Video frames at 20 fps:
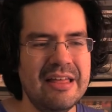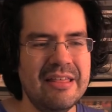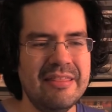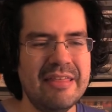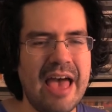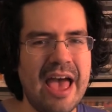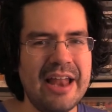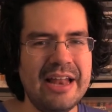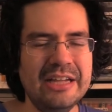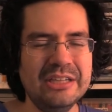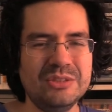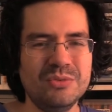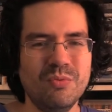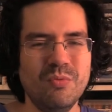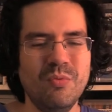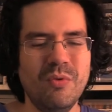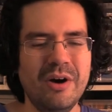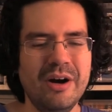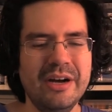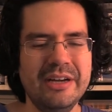That is
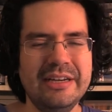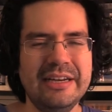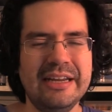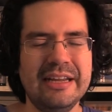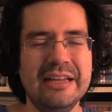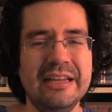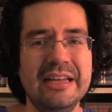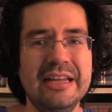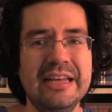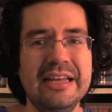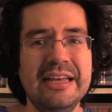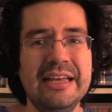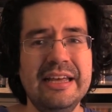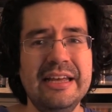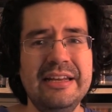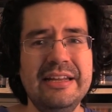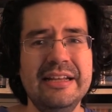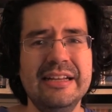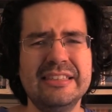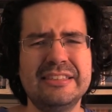one
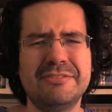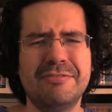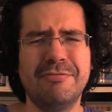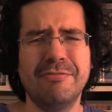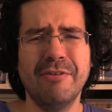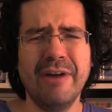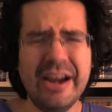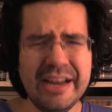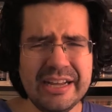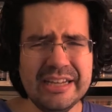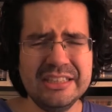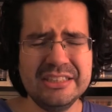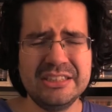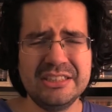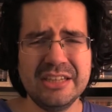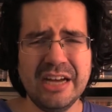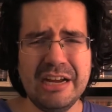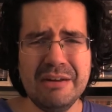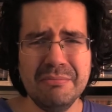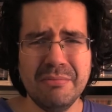hideous
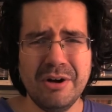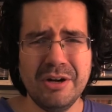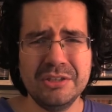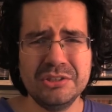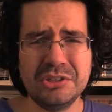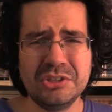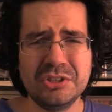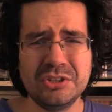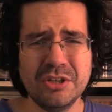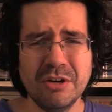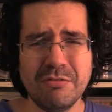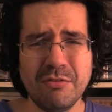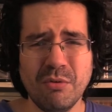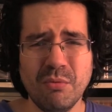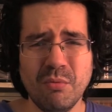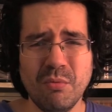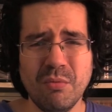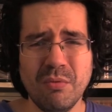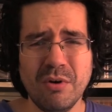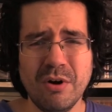Frankenstein monster
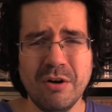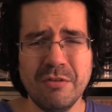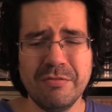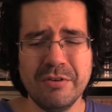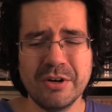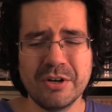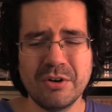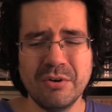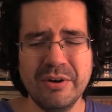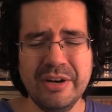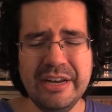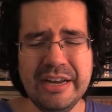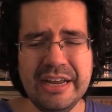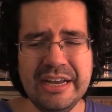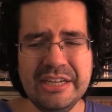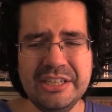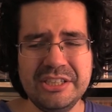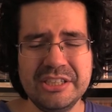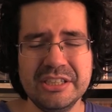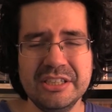of a
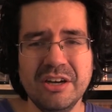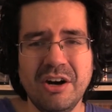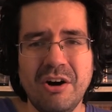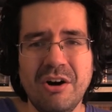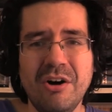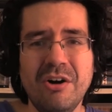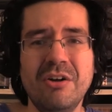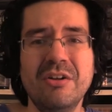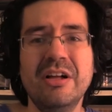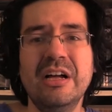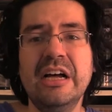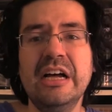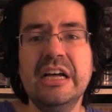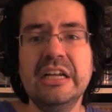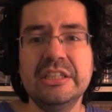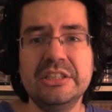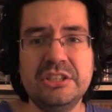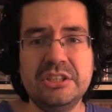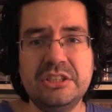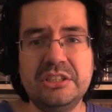creation, all
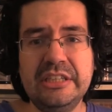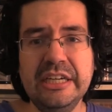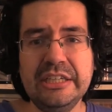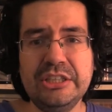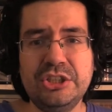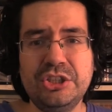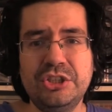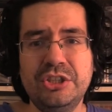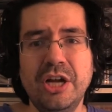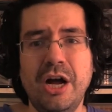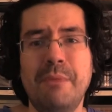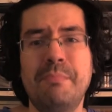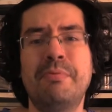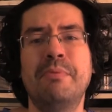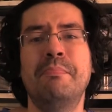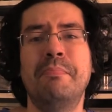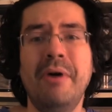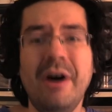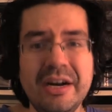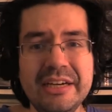stitched up,
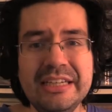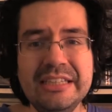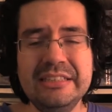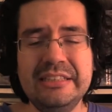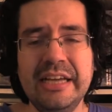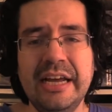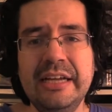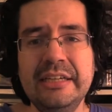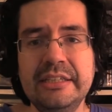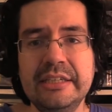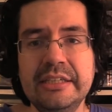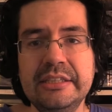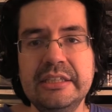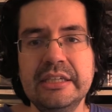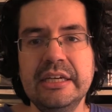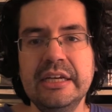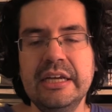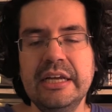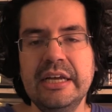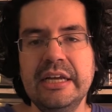pun intended.
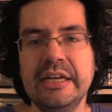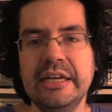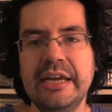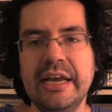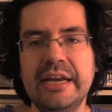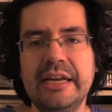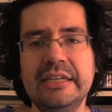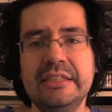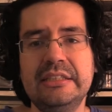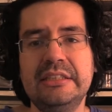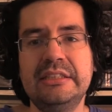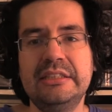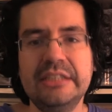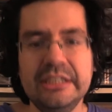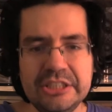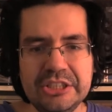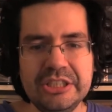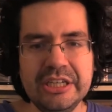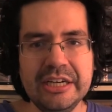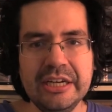Get it?
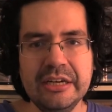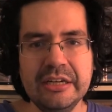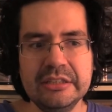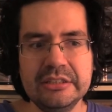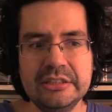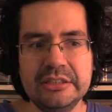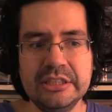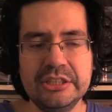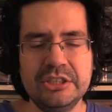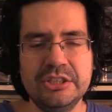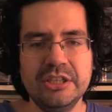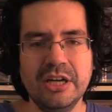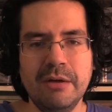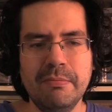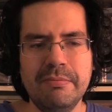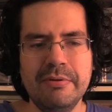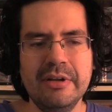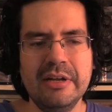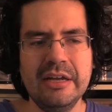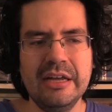Stitching, stitched
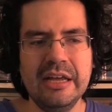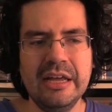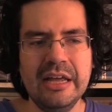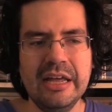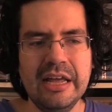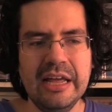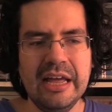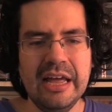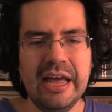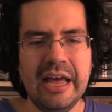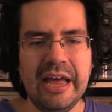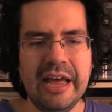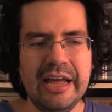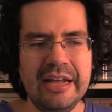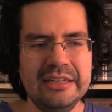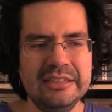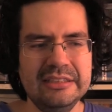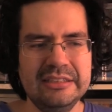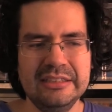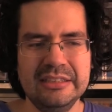up.
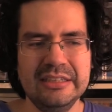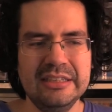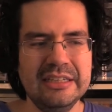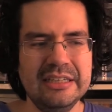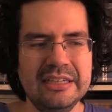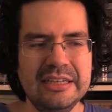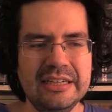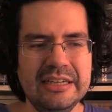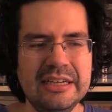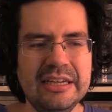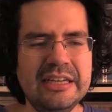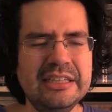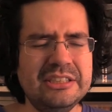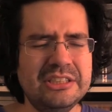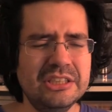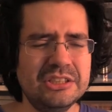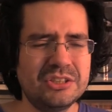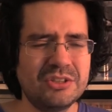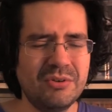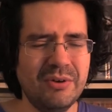And it's
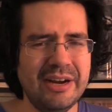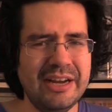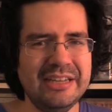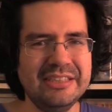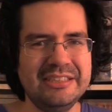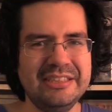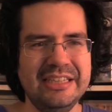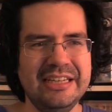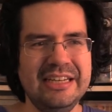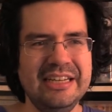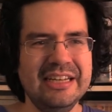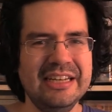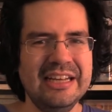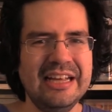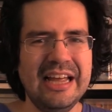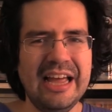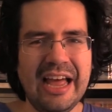just crazy.